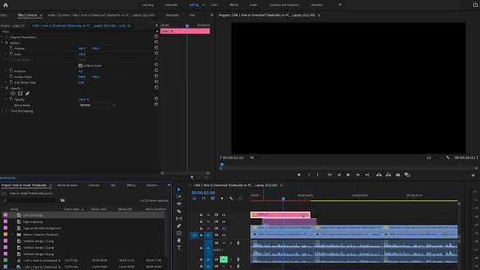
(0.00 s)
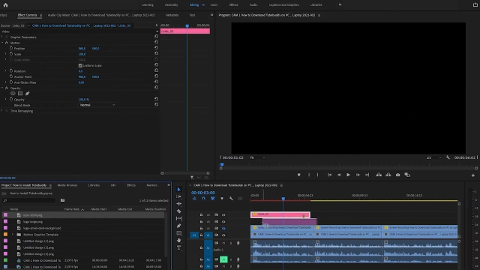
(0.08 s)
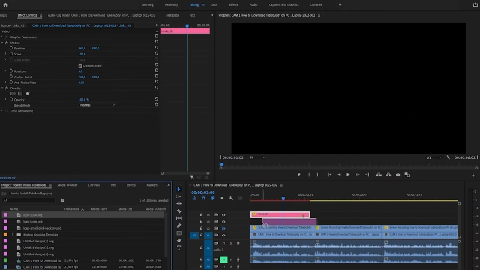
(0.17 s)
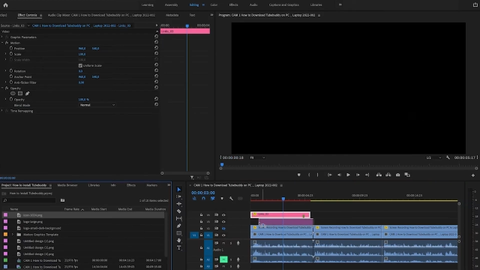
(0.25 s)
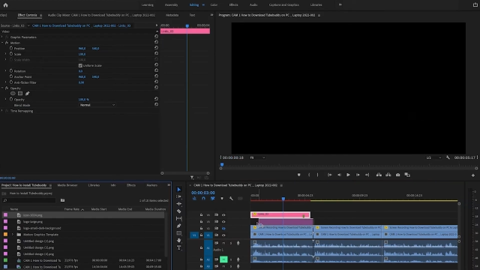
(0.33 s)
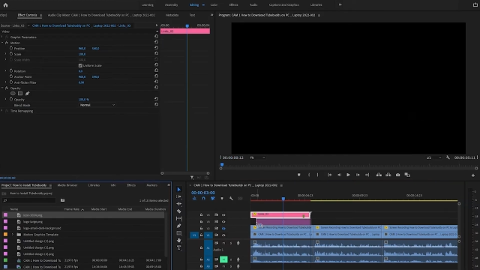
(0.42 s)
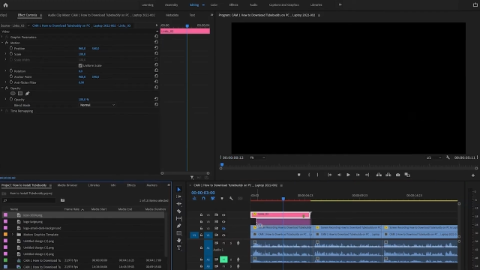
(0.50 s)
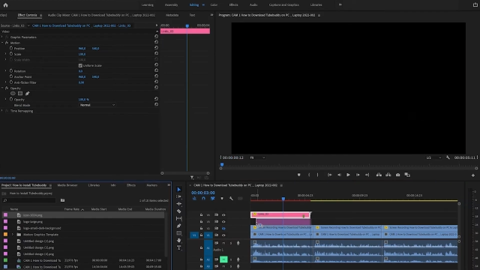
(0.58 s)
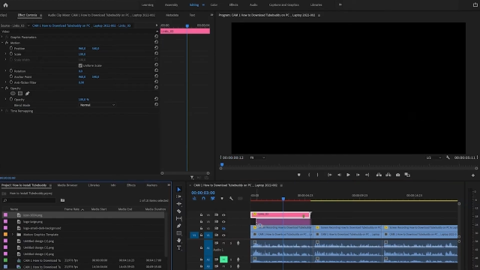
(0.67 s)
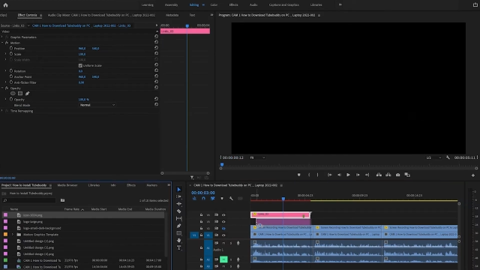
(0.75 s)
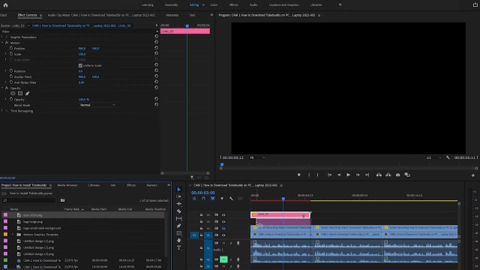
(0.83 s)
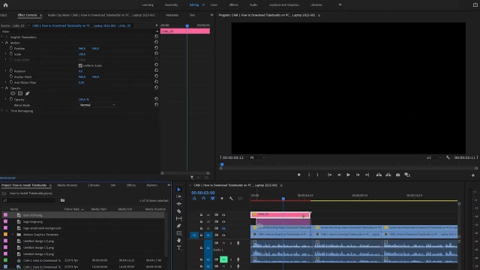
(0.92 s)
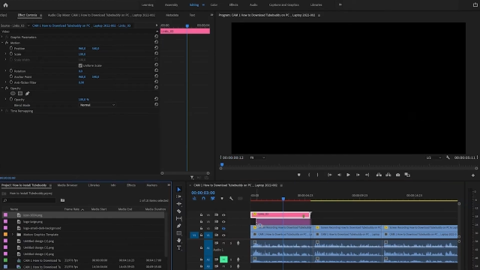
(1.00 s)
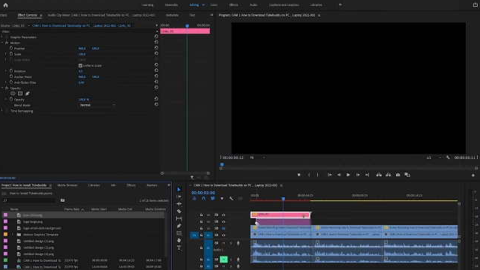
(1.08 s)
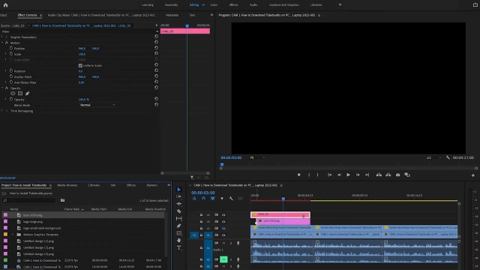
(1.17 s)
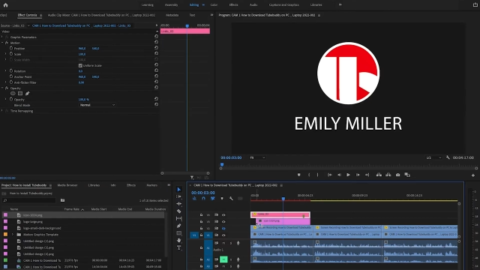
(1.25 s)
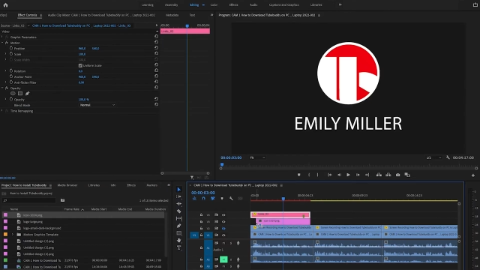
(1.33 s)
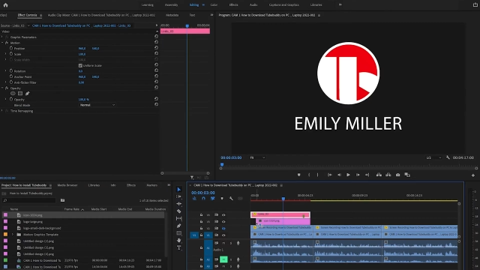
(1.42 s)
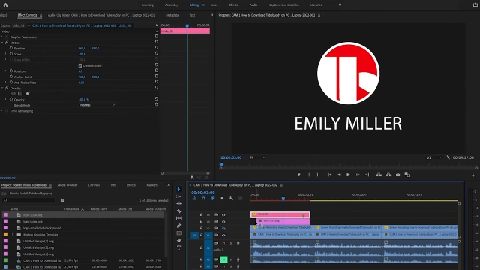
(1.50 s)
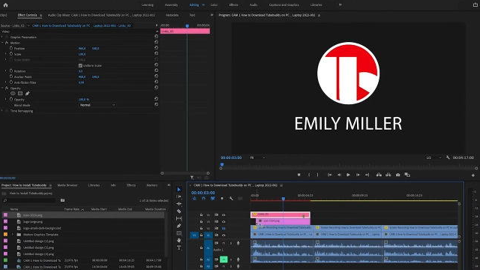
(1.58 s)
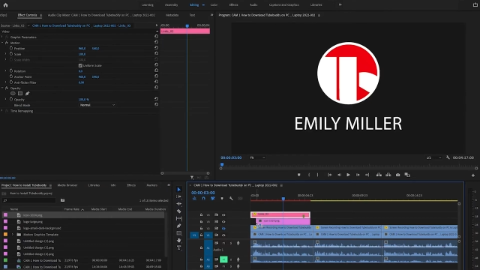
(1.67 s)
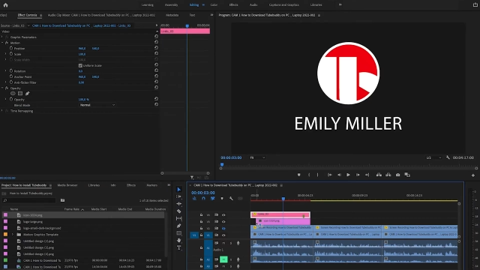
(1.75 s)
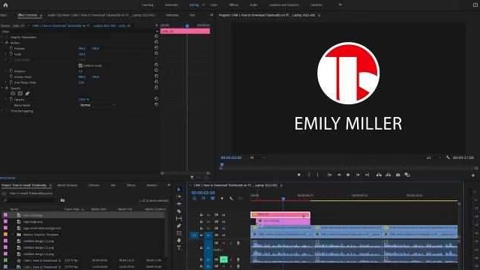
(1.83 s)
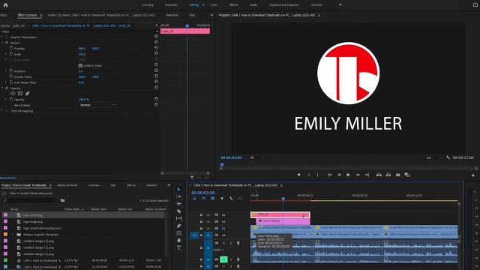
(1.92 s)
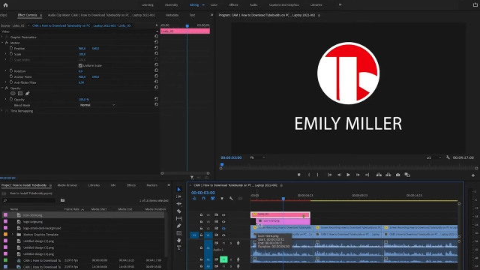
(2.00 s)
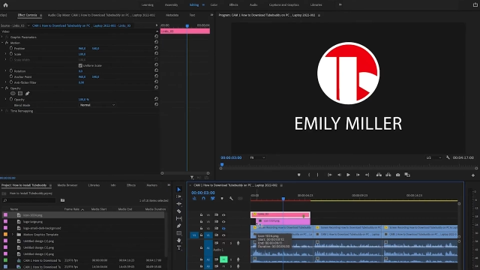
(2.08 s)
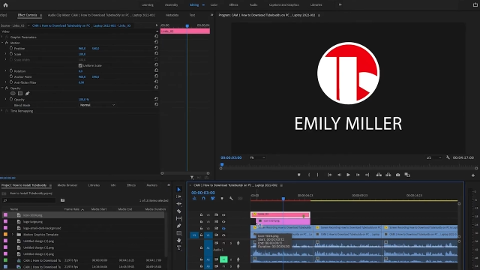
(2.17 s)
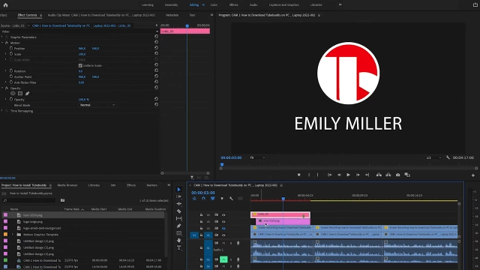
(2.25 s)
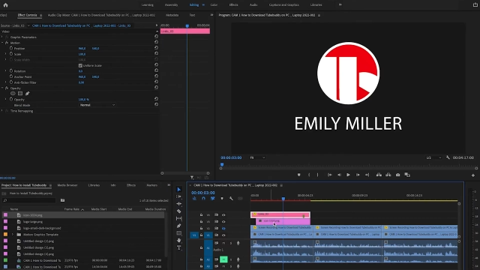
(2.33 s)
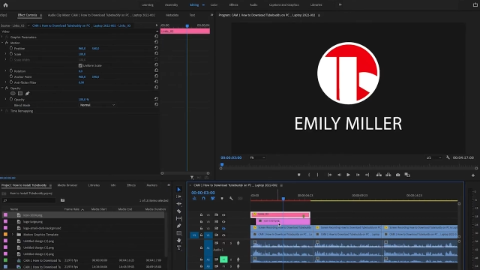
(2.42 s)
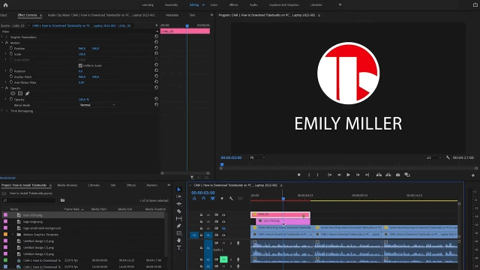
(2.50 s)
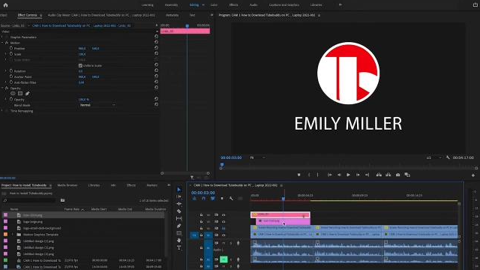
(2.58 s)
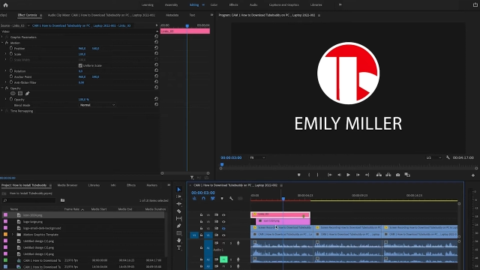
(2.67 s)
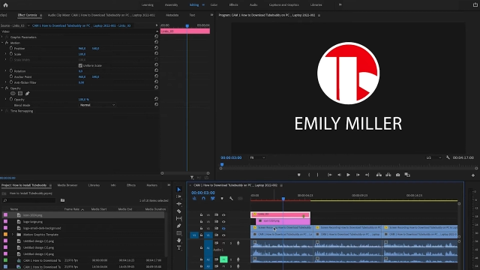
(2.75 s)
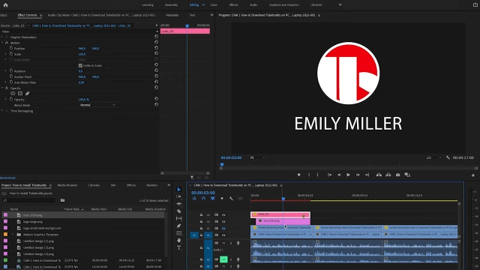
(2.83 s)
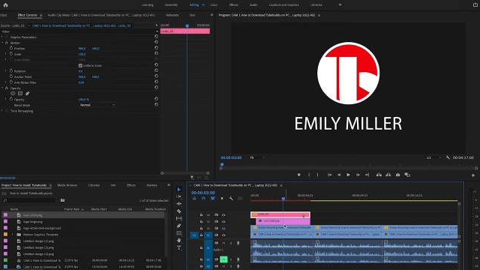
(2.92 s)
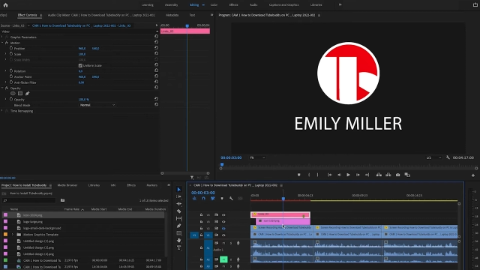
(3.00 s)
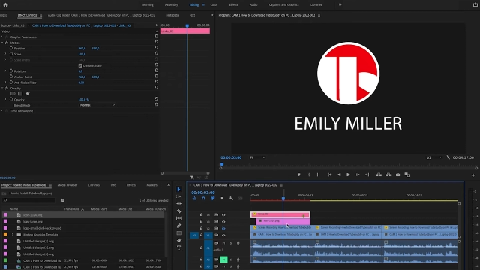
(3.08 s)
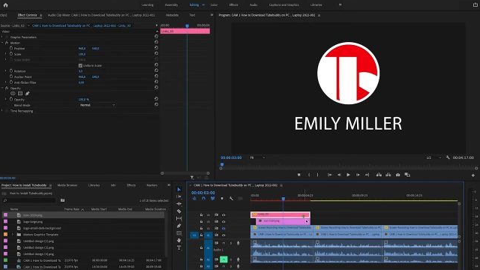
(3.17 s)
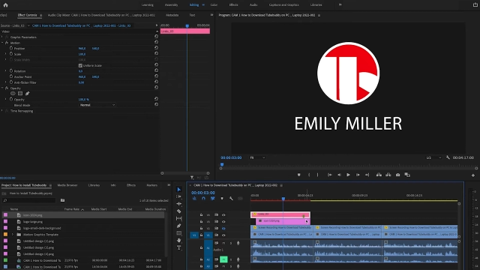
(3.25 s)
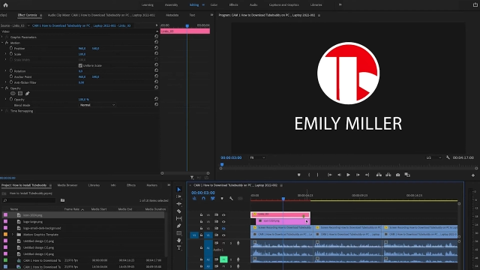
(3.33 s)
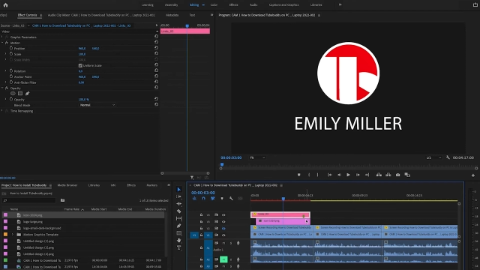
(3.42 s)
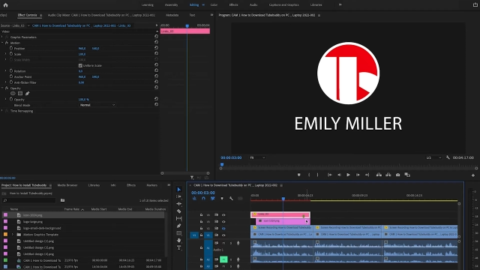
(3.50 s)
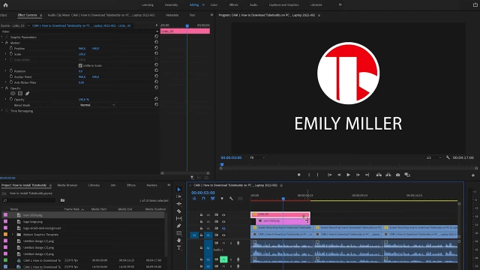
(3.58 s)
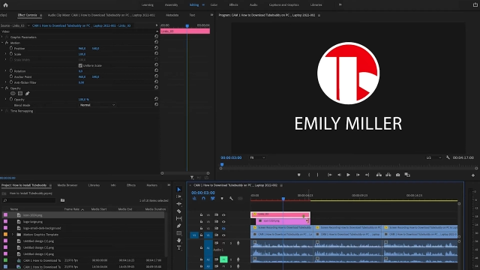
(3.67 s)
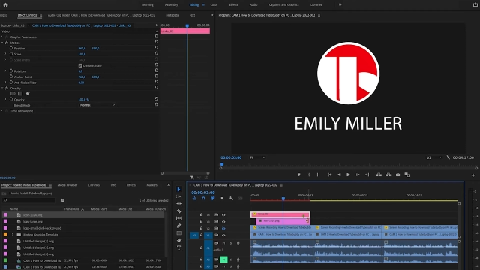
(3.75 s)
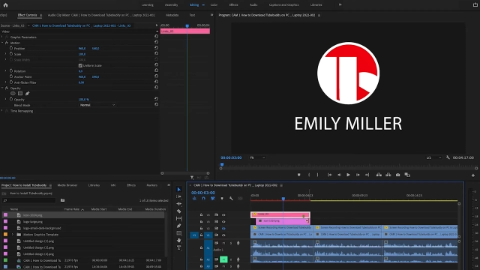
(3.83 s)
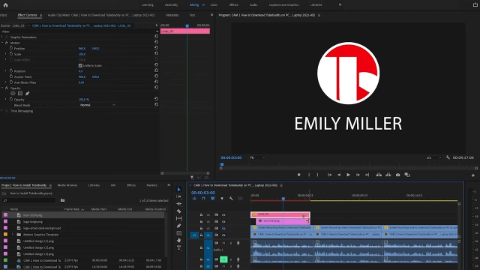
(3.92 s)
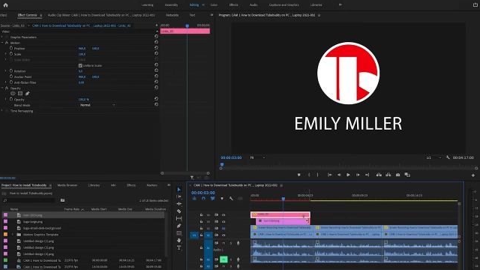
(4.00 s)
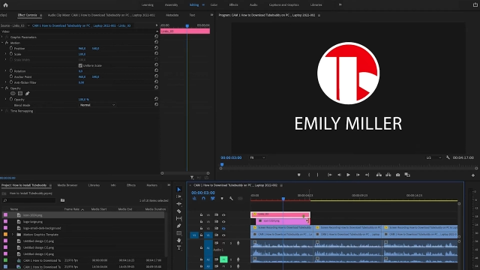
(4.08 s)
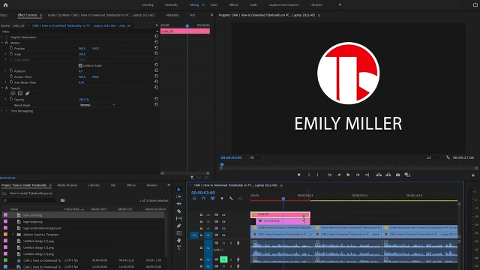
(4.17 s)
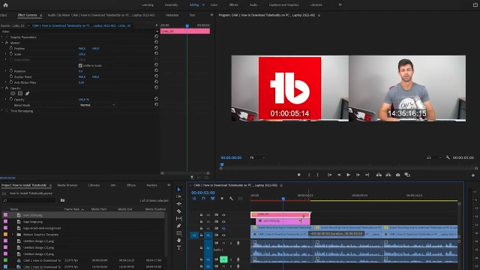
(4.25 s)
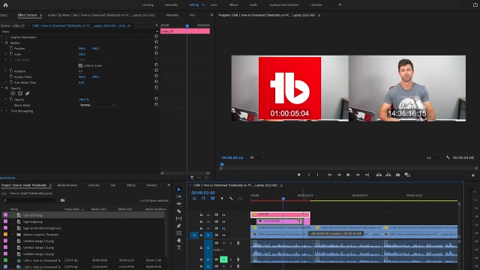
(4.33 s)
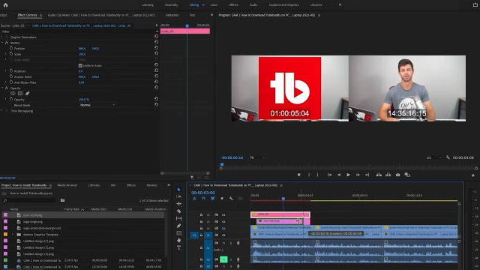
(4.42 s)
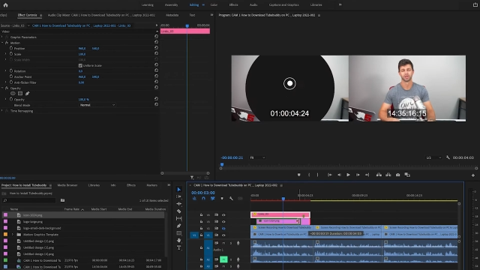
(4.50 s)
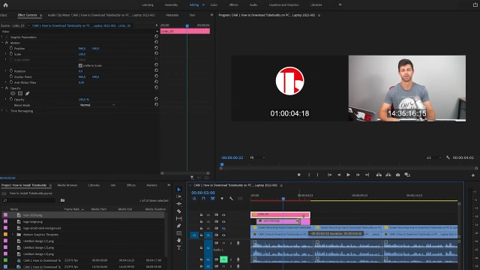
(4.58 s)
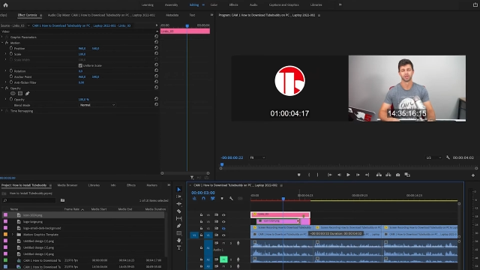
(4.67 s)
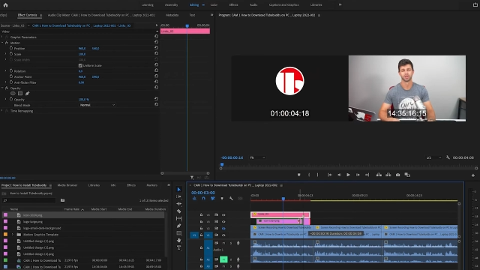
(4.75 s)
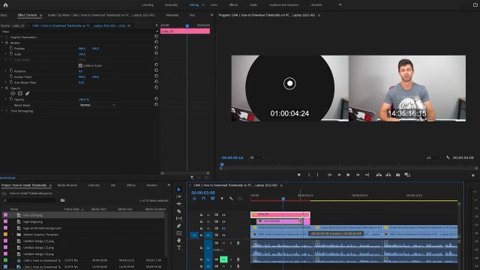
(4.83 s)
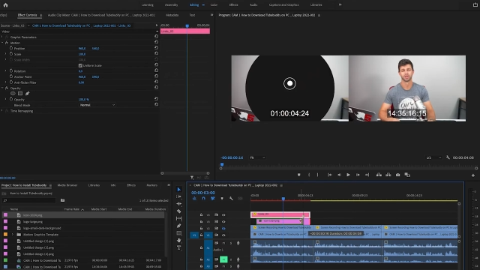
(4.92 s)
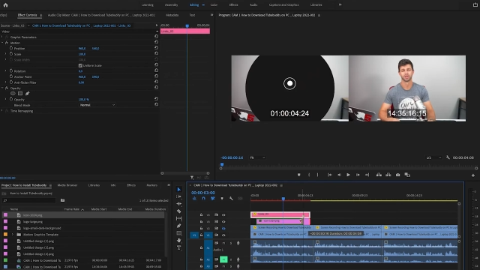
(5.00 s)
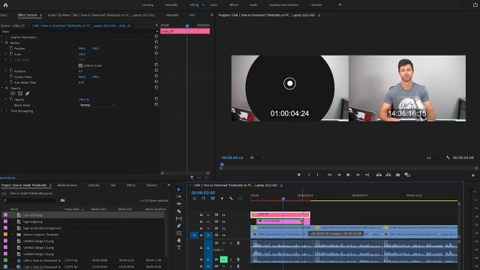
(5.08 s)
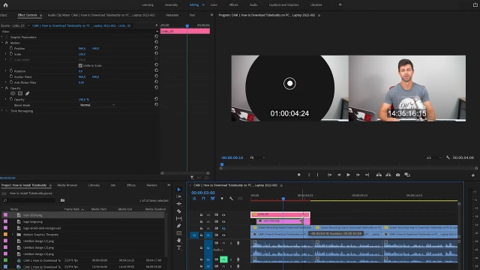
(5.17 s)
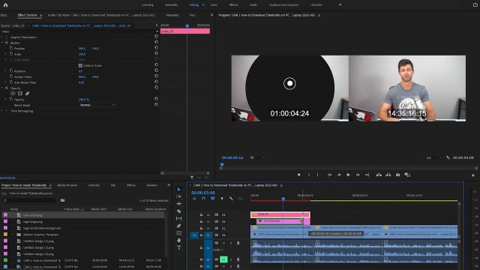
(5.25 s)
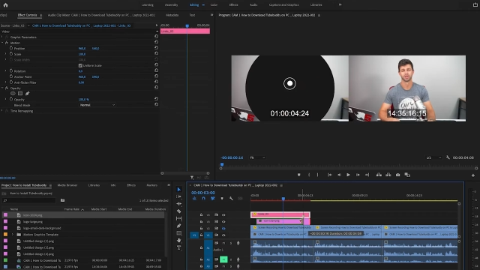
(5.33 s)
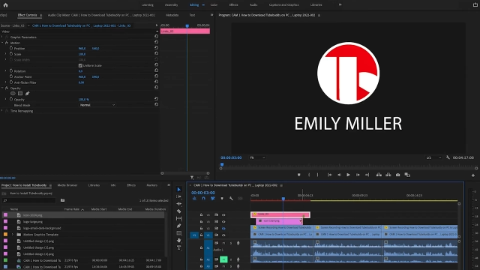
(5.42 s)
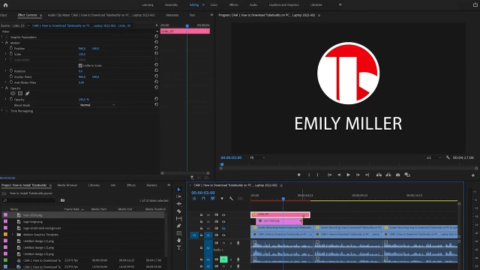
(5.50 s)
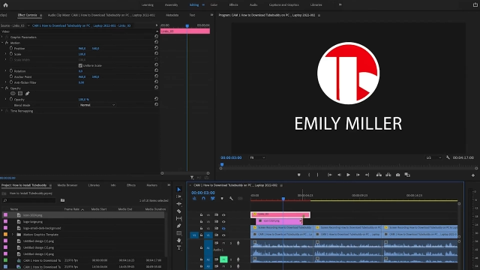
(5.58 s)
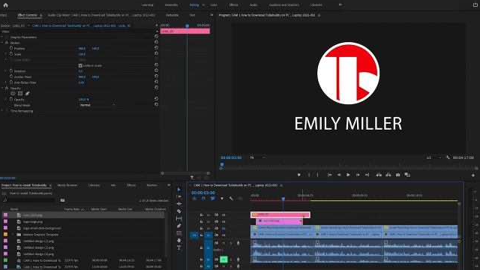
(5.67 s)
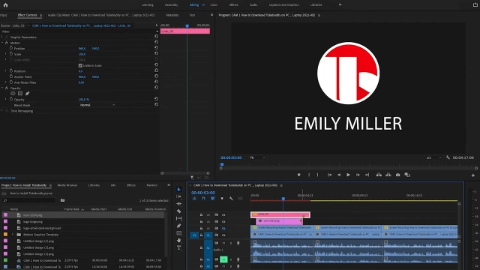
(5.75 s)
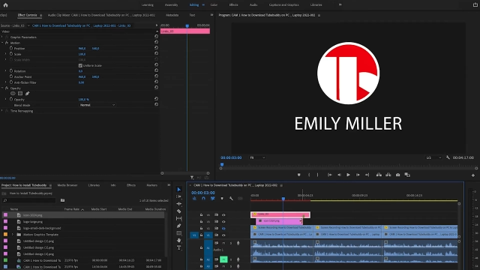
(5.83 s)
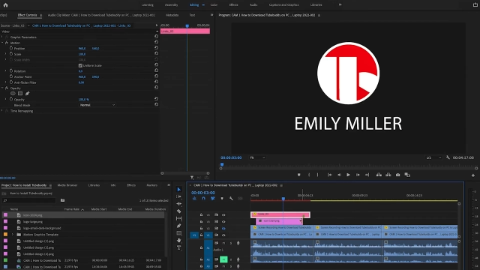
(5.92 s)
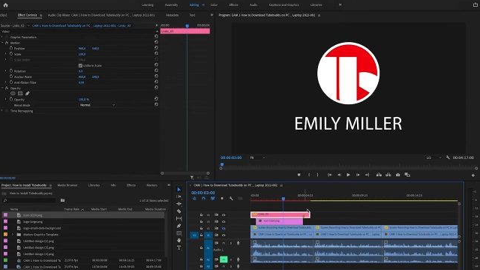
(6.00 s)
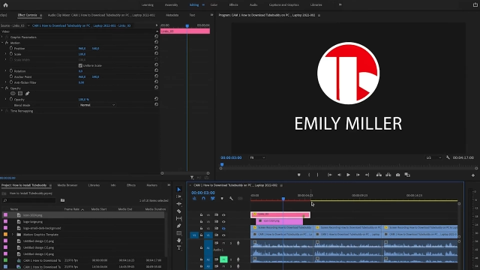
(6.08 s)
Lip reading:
[unreadable: no face in view]